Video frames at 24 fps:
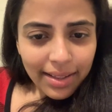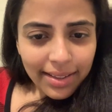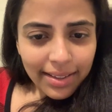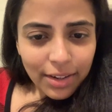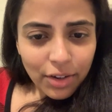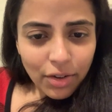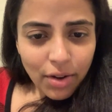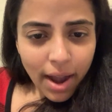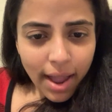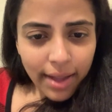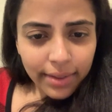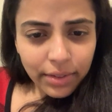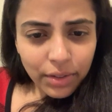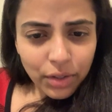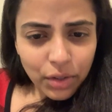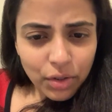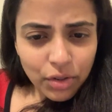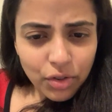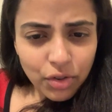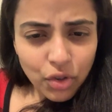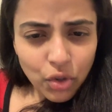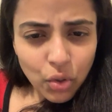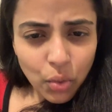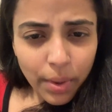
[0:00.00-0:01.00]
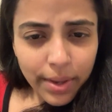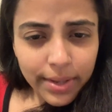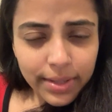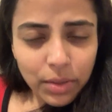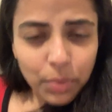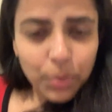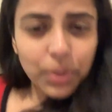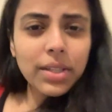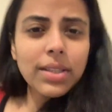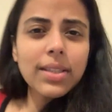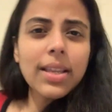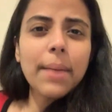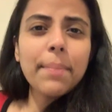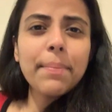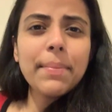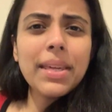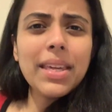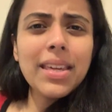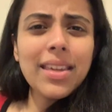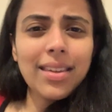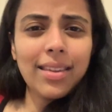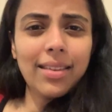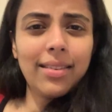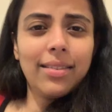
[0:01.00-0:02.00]
Crack your joints. What does that
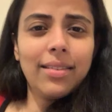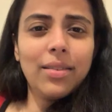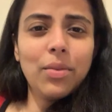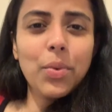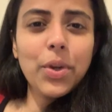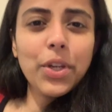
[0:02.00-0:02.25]
mean?